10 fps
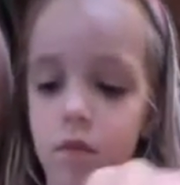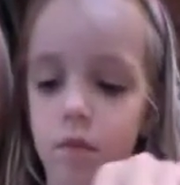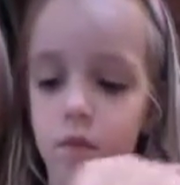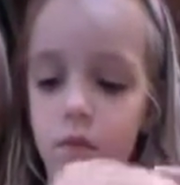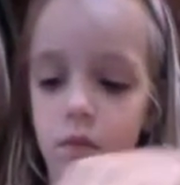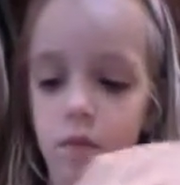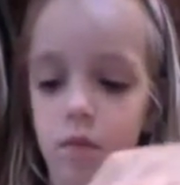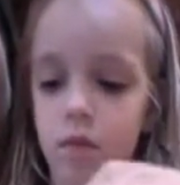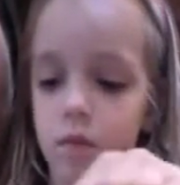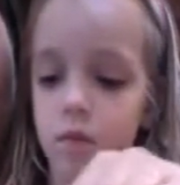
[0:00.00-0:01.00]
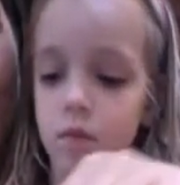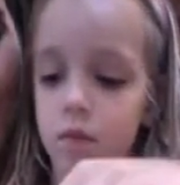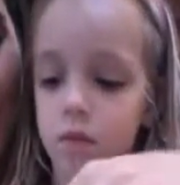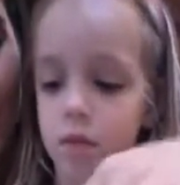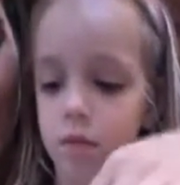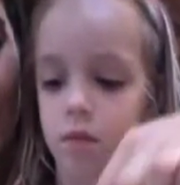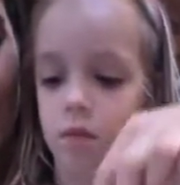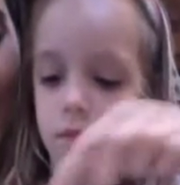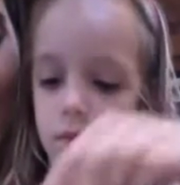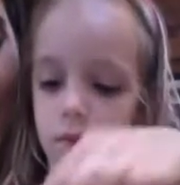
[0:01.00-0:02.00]

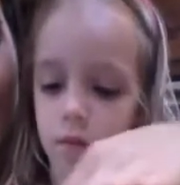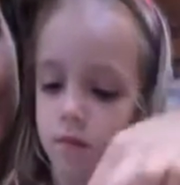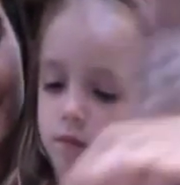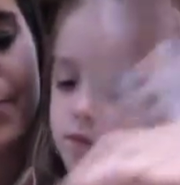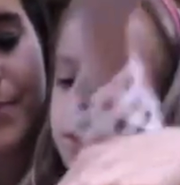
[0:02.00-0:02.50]
No words are spoken by the person on screen.